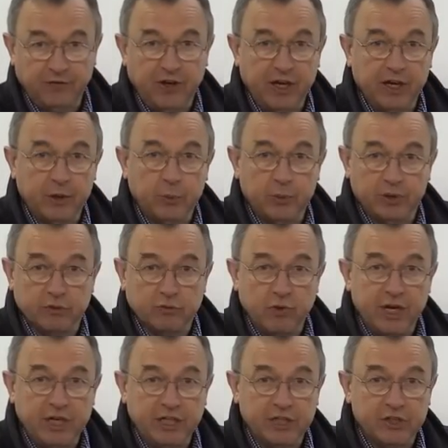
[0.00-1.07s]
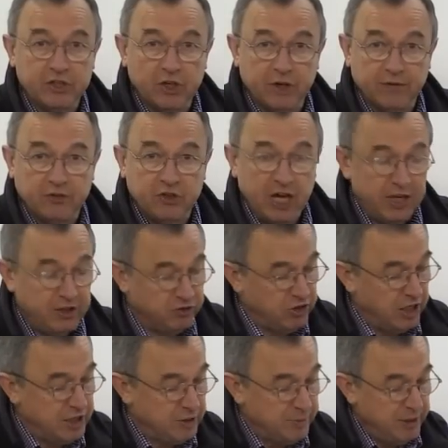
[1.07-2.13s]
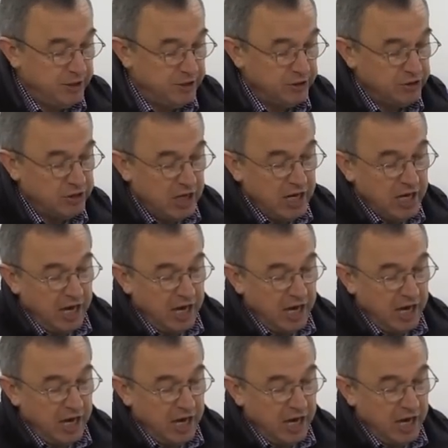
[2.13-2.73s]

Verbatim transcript: here with a radius of 10 centimeters